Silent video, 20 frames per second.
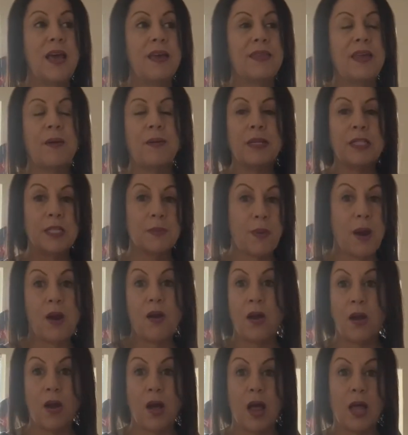That way
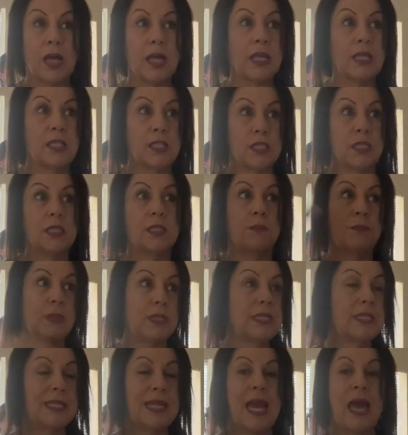tomorrow I'll put
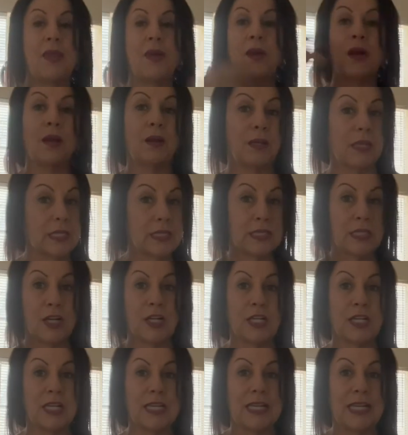it together and let's
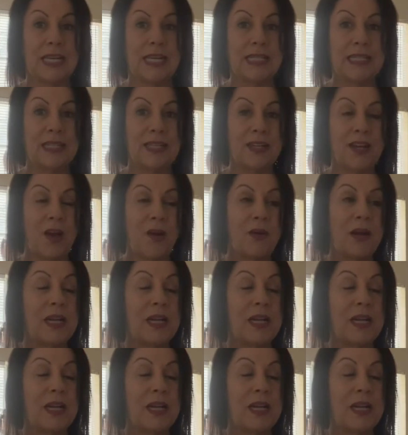start cooking, you know.